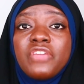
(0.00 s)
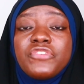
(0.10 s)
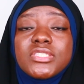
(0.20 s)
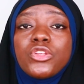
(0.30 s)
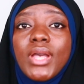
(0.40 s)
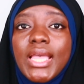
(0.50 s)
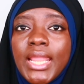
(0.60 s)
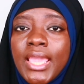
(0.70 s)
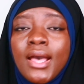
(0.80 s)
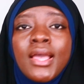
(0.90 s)
If it's not
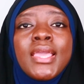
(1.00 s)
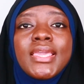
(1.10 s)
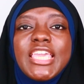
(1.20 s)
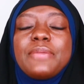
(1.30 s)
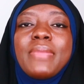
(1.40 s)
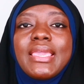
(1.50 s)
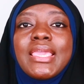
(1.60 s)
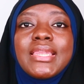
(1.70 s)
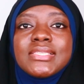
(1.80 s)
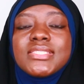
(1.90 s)
clear, keep
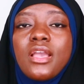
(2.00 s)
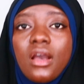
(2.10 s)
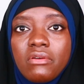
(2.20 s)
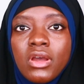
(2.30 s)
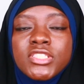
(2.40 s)
making Istikhara